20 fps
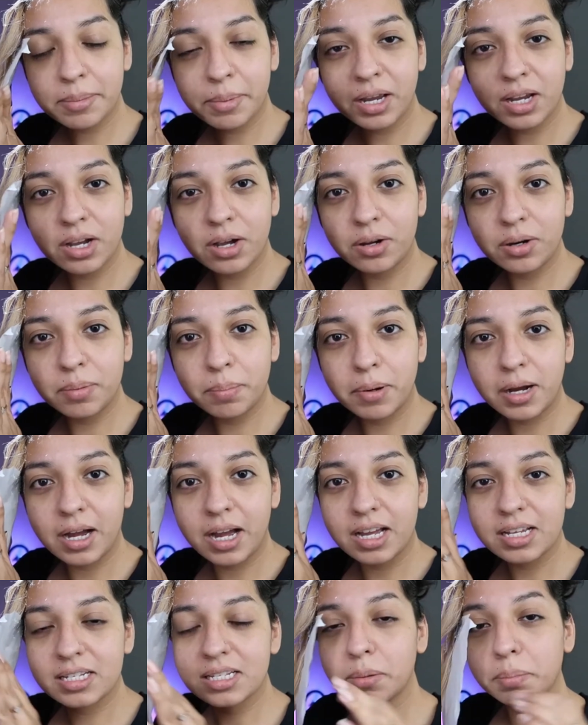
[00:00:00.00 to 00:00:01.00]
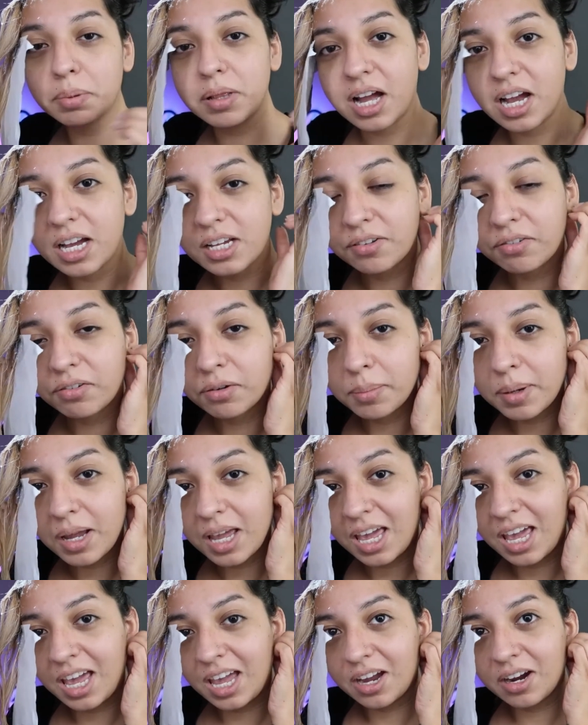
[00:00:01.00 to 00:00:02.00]
time I go to buy supplies for my
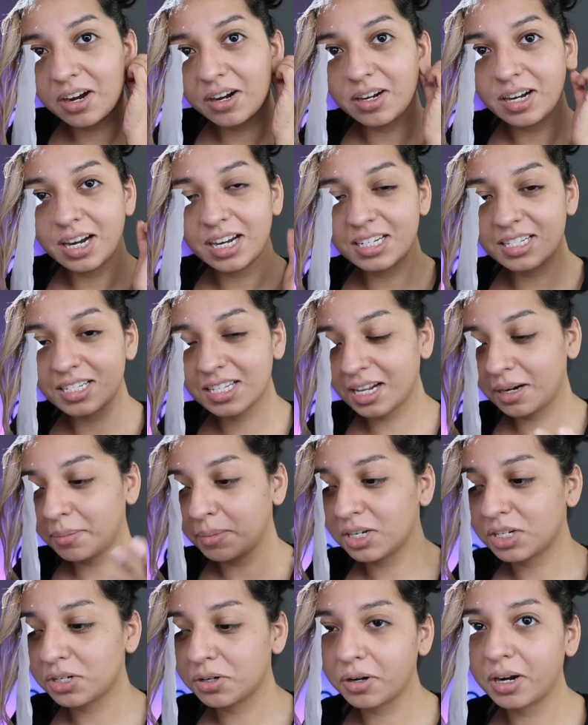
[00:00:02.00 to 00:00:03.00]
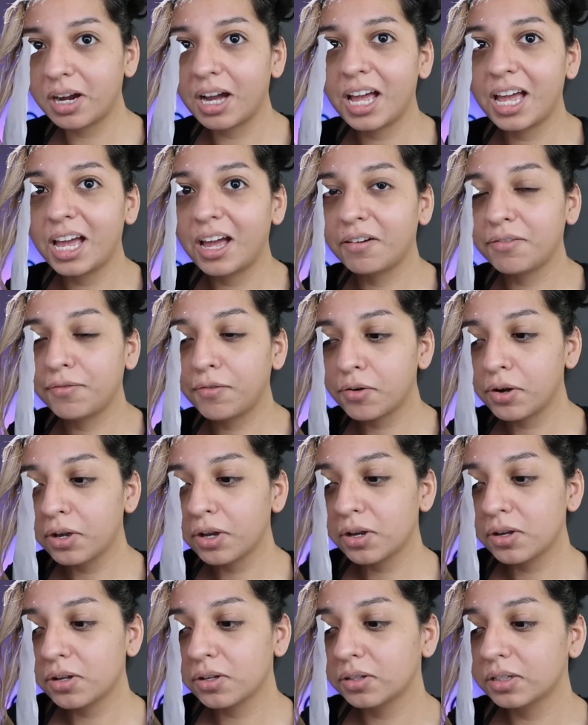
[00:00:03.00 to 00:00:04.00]
hair, I just gotta make sure I have
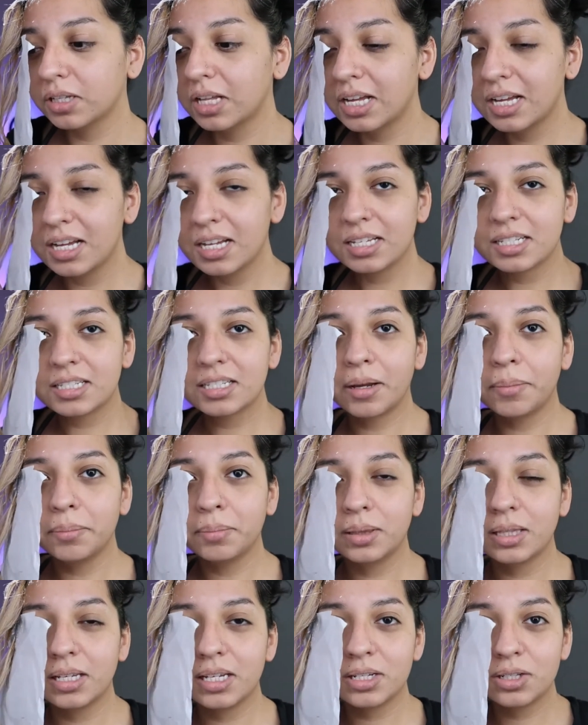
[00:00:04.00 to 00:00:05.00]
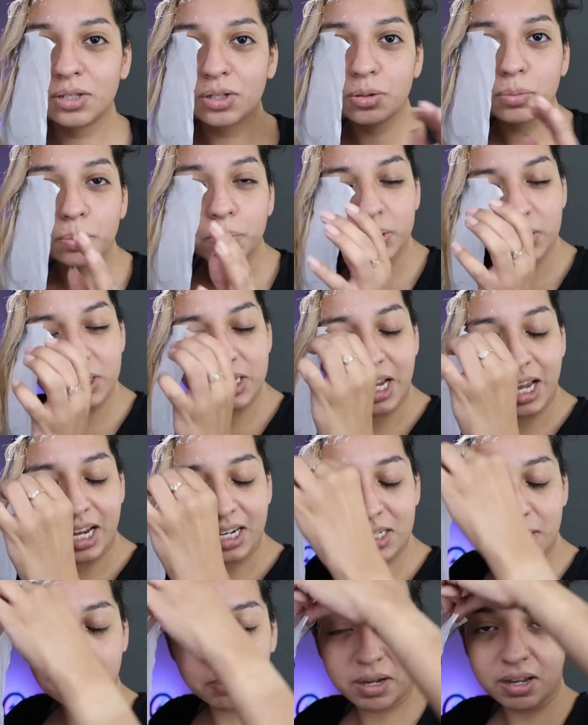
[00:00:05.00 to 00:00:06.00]
foil, something to
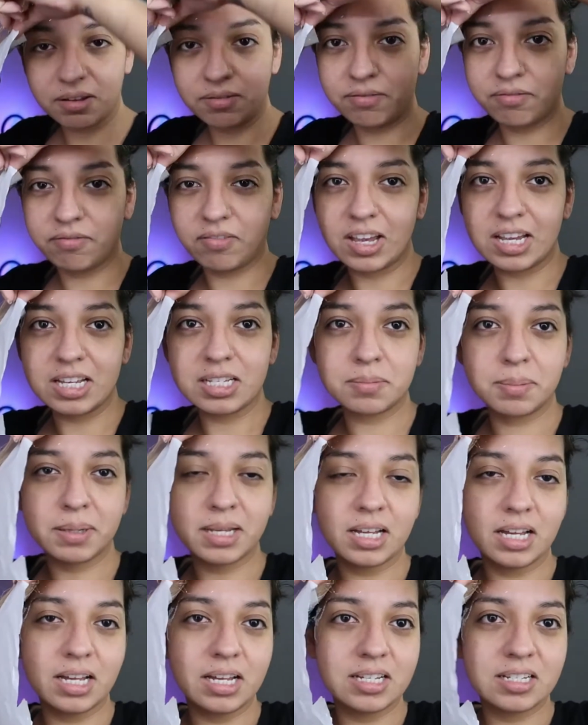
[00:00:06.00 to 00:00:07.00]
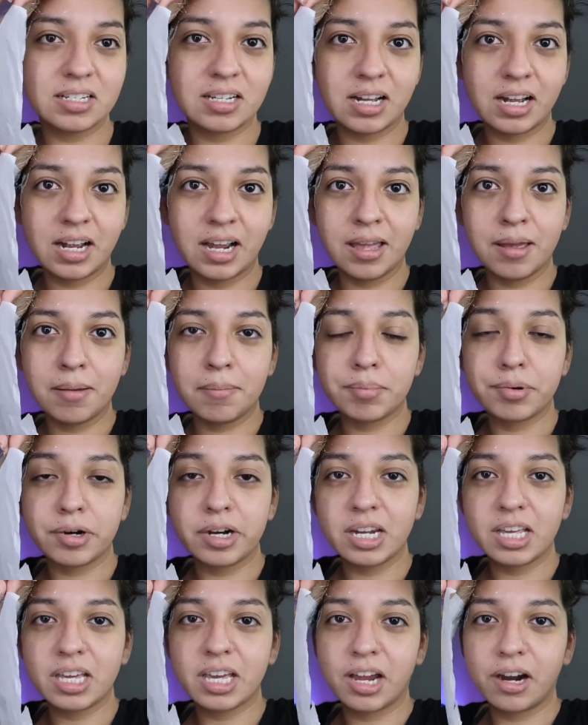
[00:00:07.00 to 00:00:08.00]
protect my face, because I am
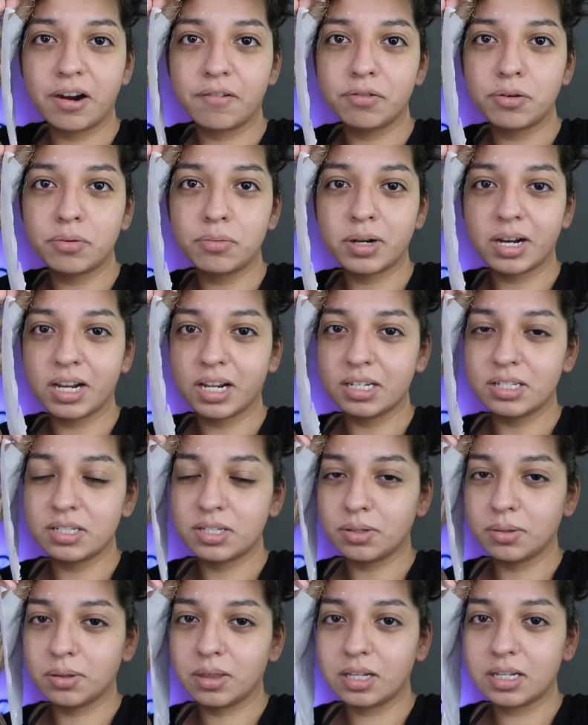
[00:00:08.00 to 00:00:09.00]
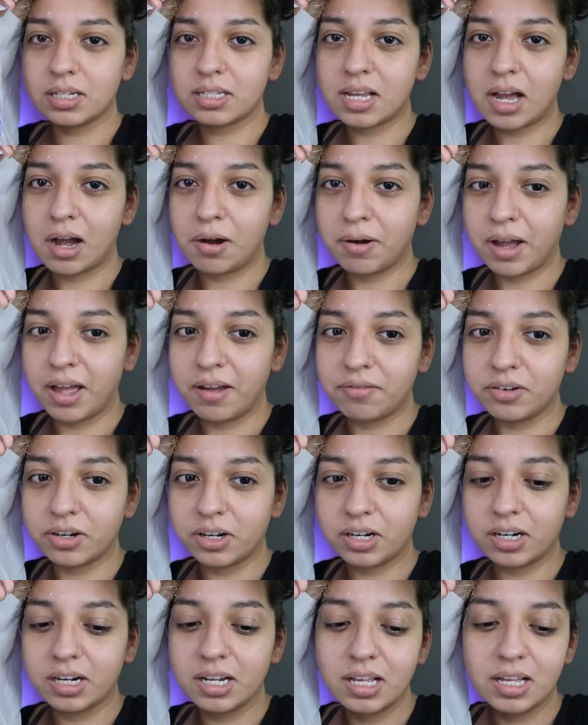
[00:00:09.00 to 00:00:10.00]
pretty careful when I do this.
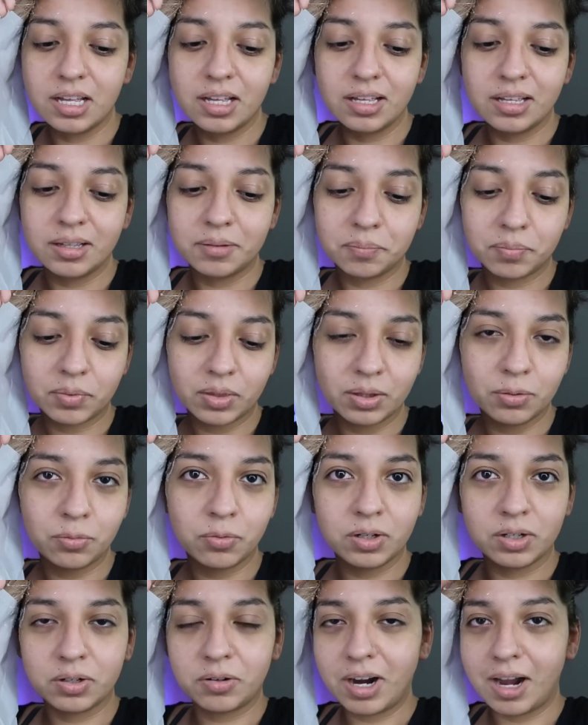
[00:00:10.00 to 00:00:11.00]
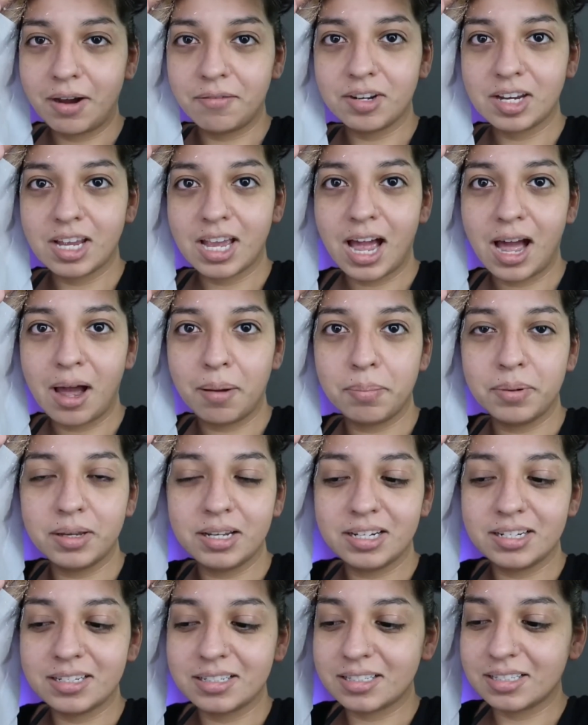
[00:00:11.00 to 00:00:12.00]
However, when gravity
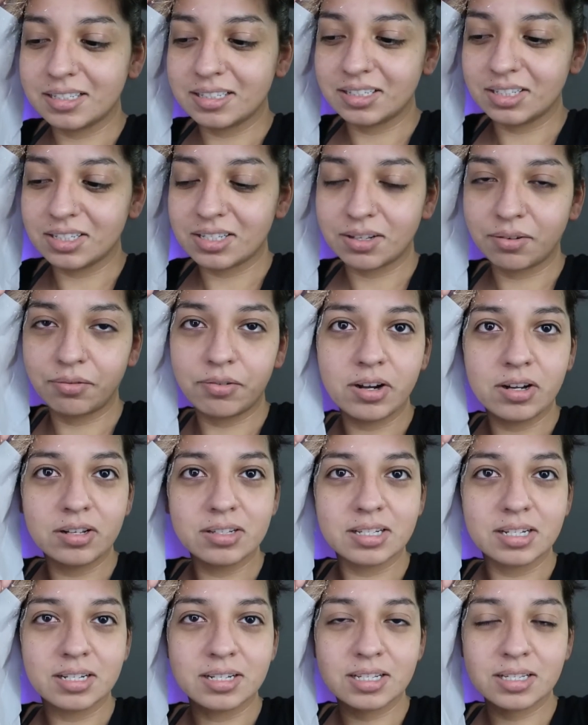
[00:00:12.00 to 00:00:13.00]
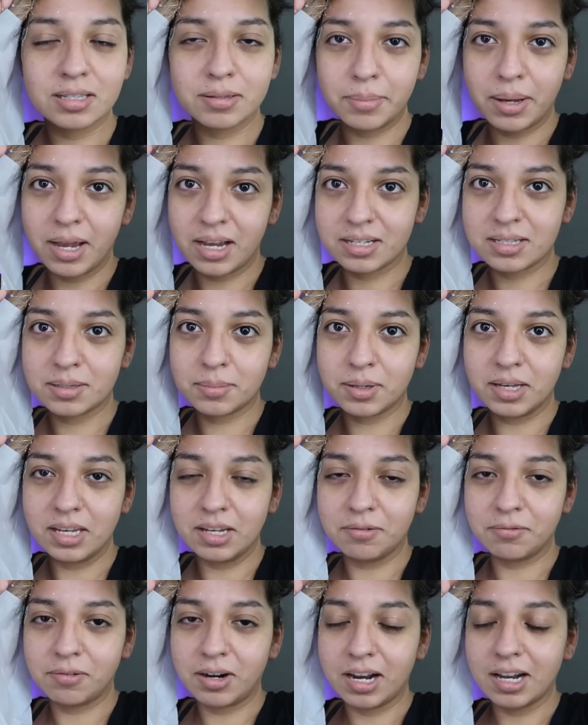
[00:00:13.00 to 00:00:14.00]
happens and just falls and smacks
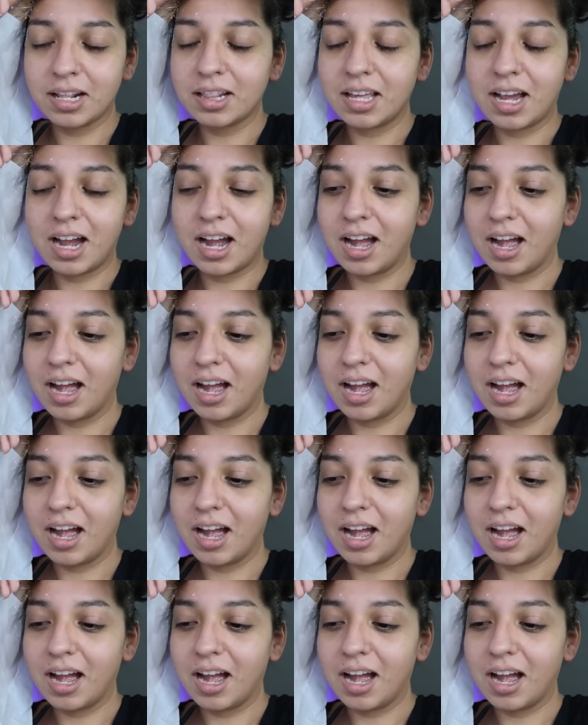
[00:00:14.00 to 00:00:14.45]
me right in the